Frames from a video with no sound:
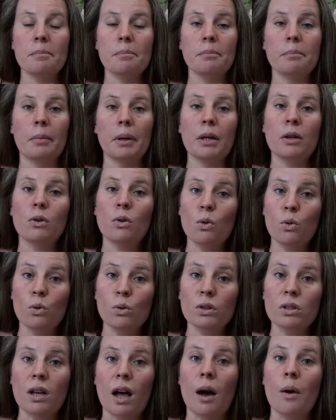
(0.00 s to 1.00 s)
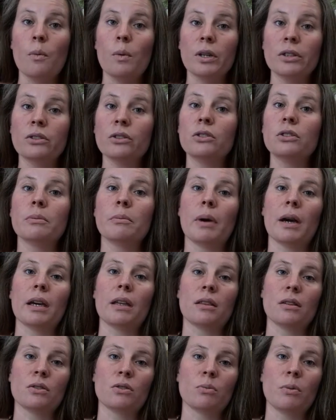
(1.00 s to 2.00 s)
because I wanted to make
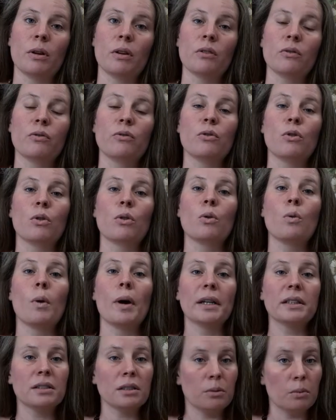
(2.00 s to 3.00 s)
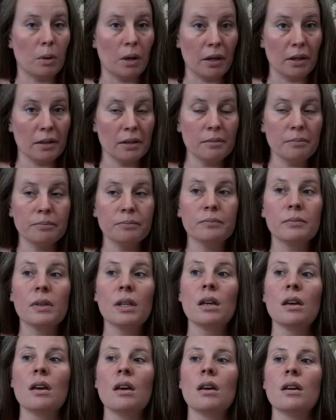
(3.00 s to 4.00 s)
this one for quite a while.
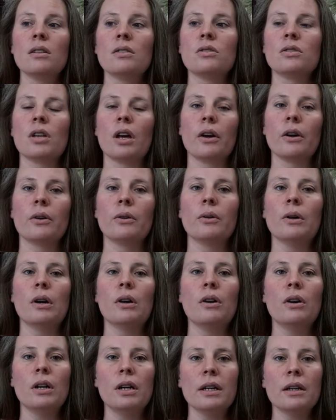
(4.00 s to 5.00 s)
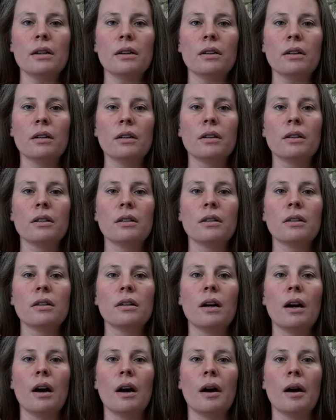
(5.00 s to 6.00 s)
So earlier
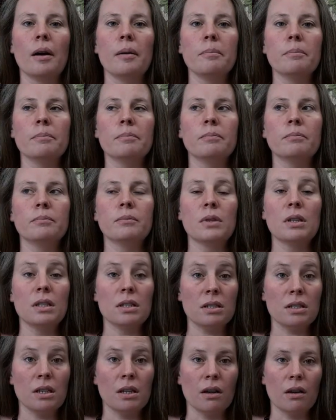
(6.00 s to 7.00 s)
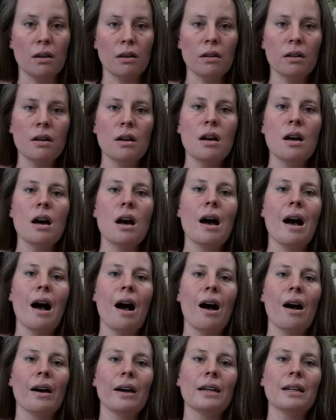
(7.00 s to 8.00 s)
this year
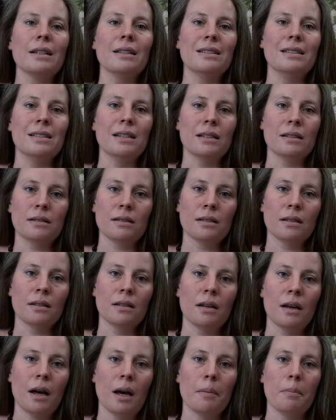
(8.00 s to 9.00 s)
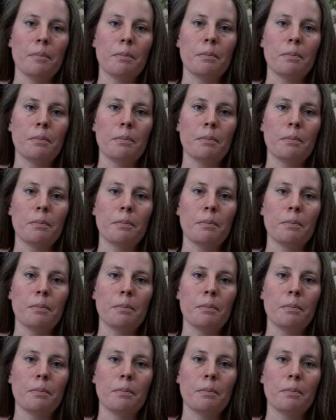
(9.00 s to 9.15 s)
I knit a